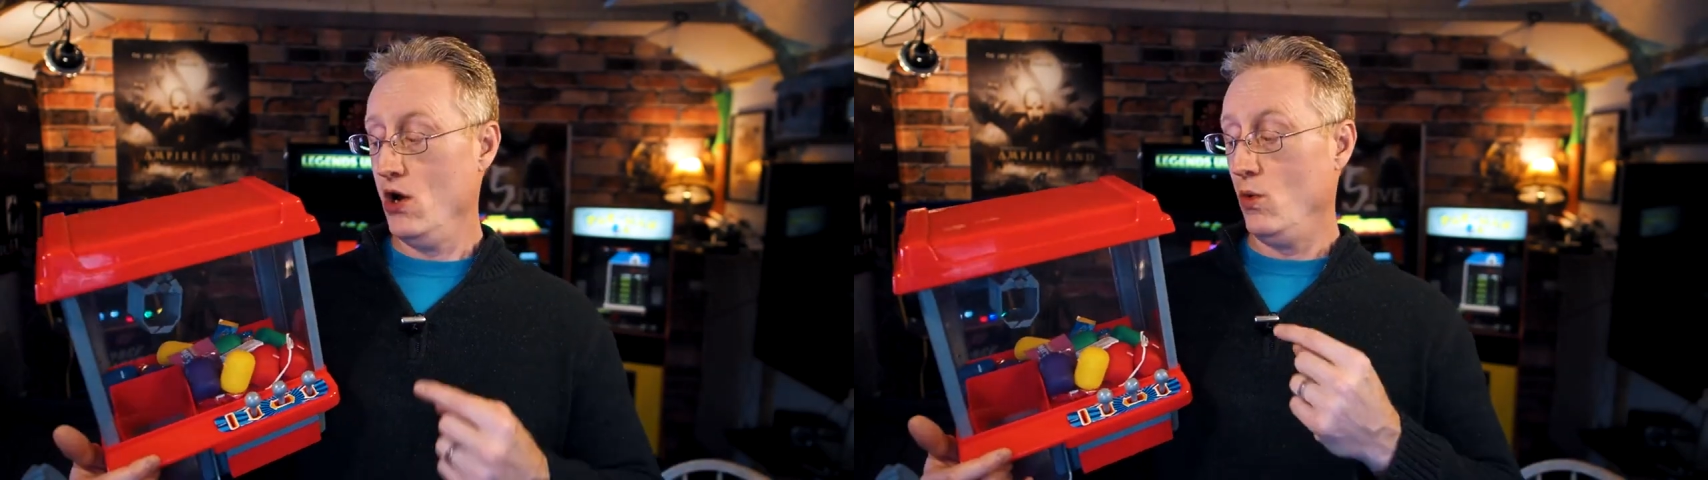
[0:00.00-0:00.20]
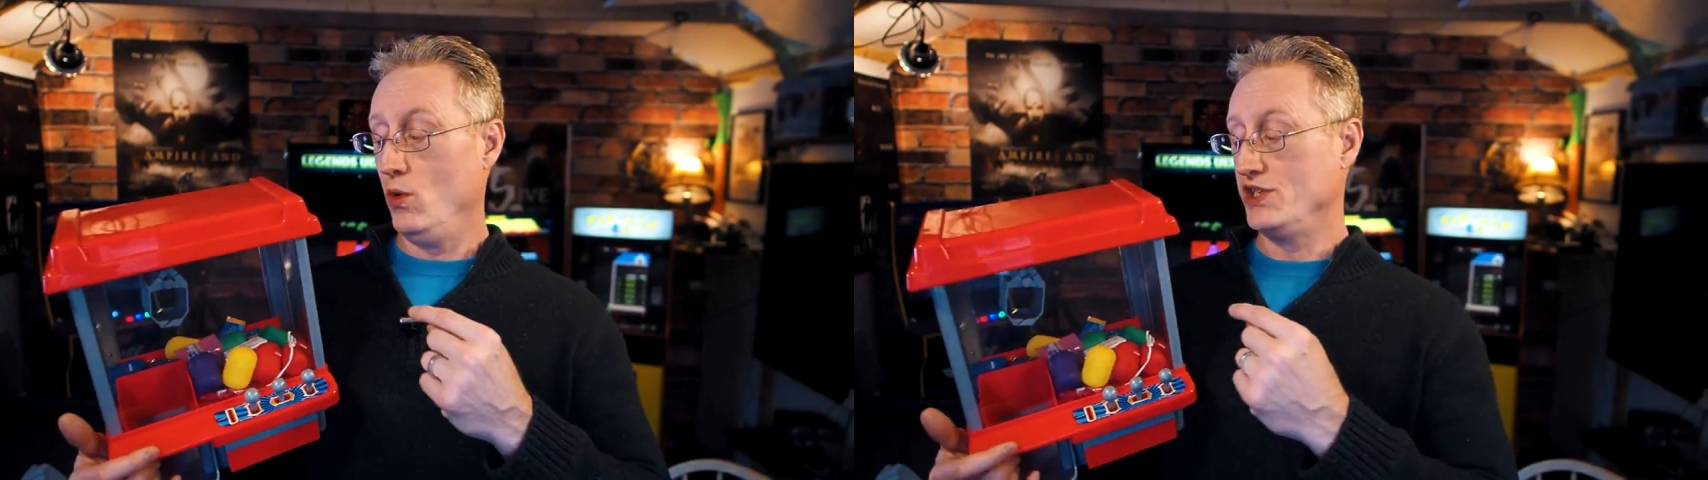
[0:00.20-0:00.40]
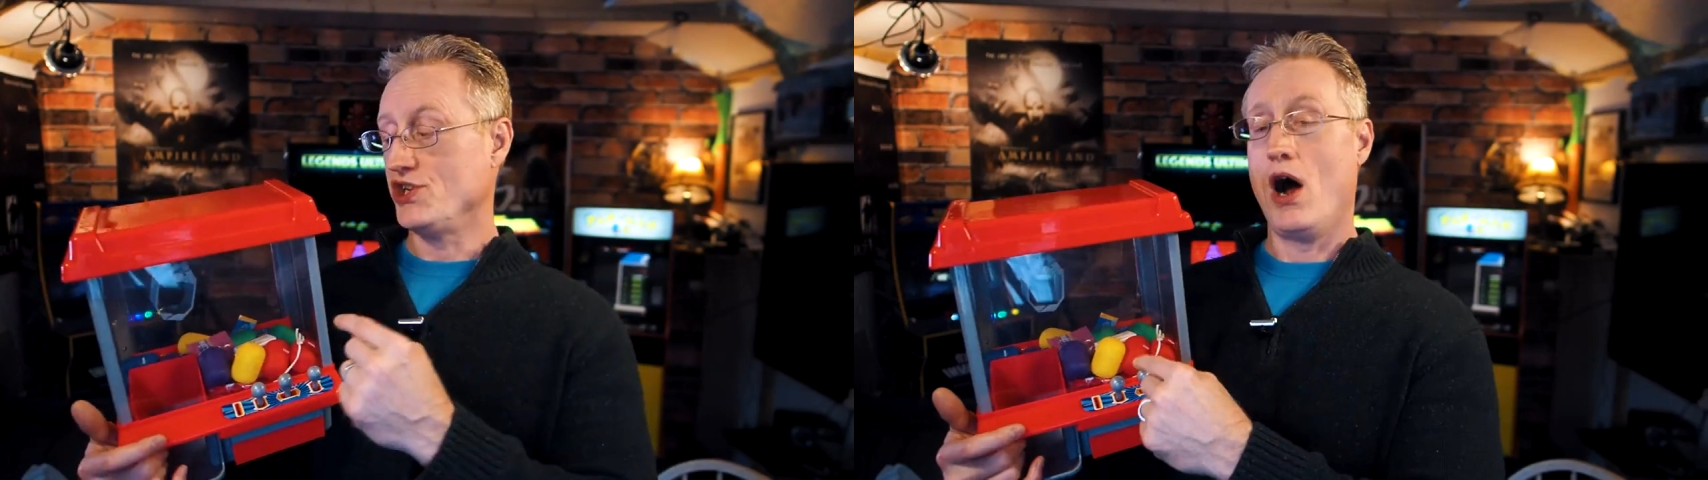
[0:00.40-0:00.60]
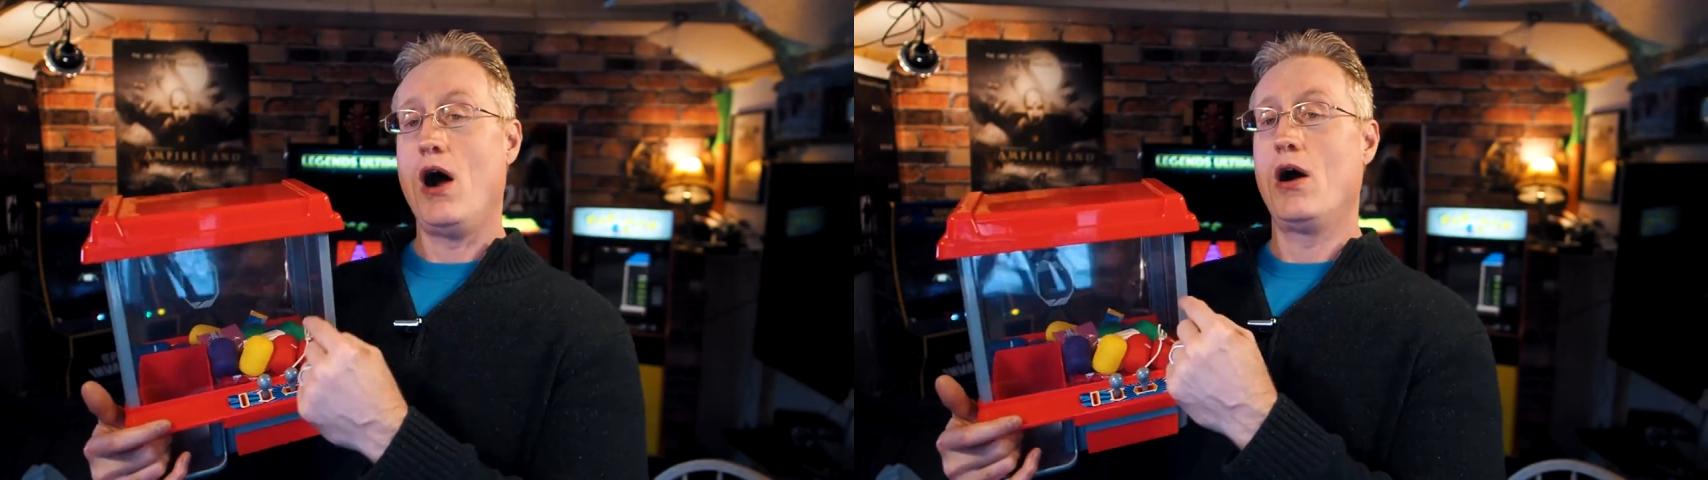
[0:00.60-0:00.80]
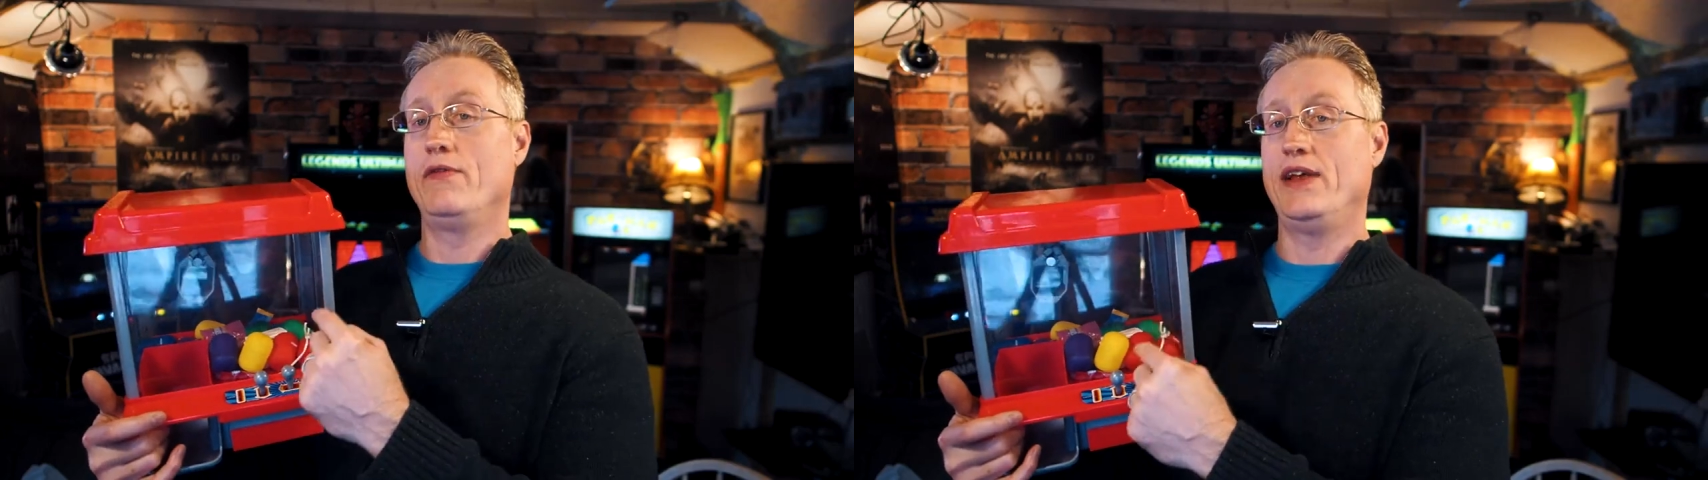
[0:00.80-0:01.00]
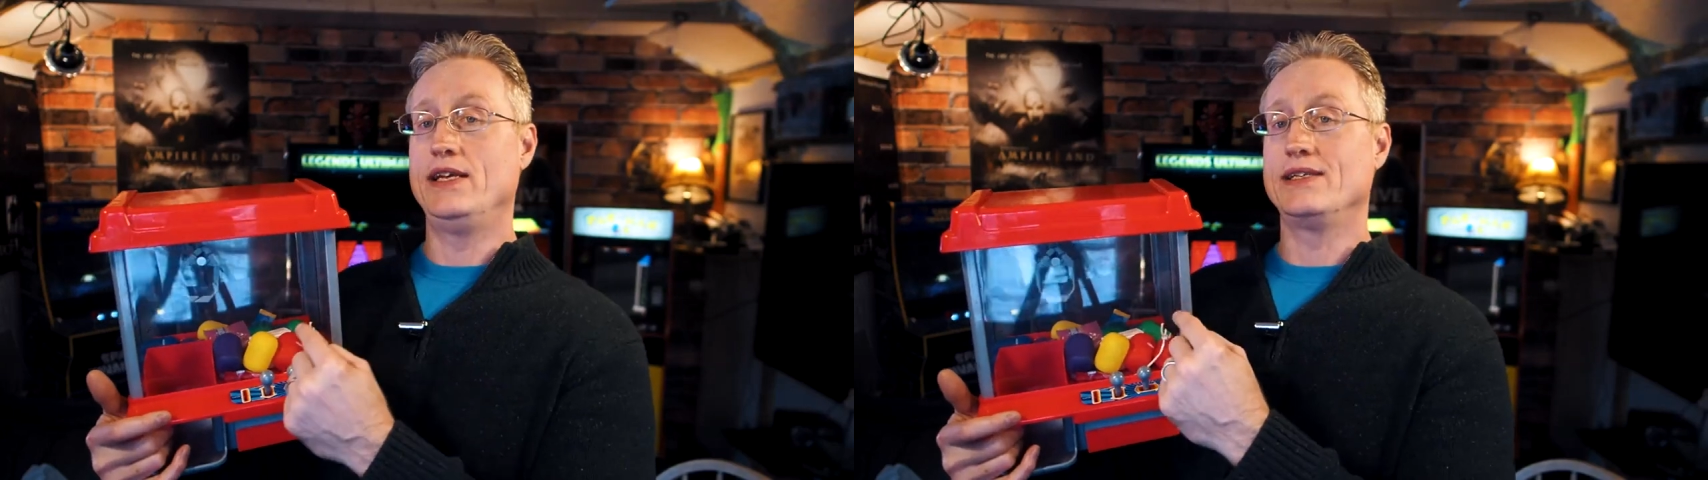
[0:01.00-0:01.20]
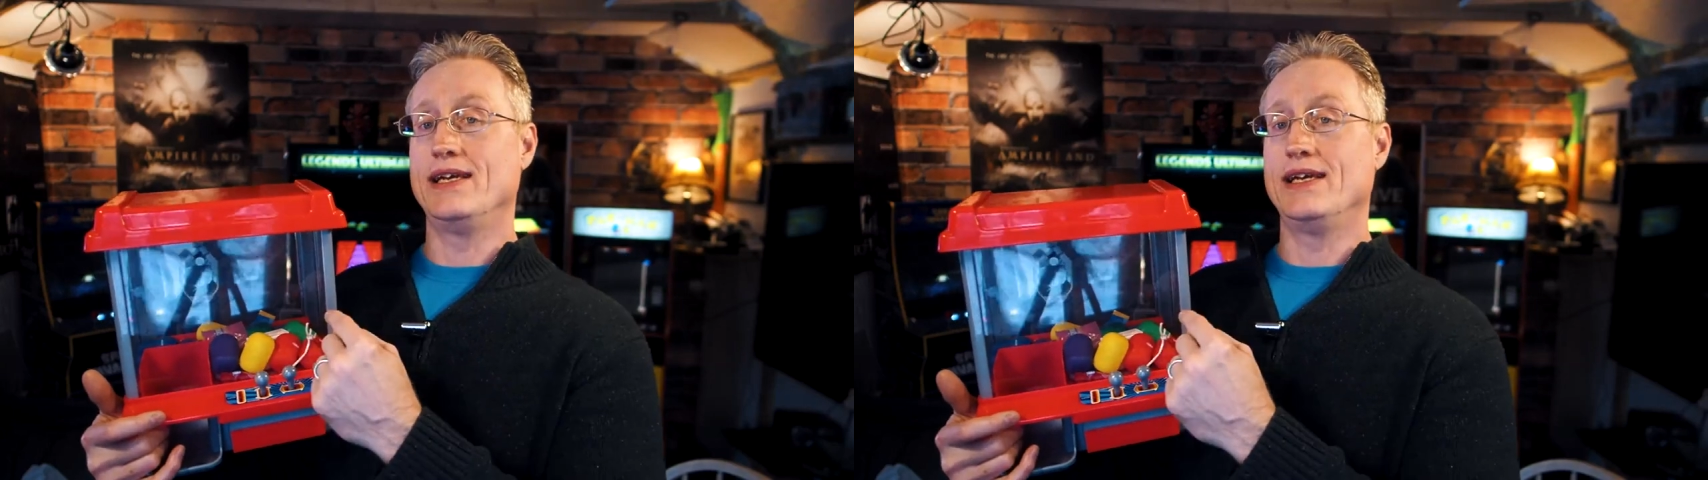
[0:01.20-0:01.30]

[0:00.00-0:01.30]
which are these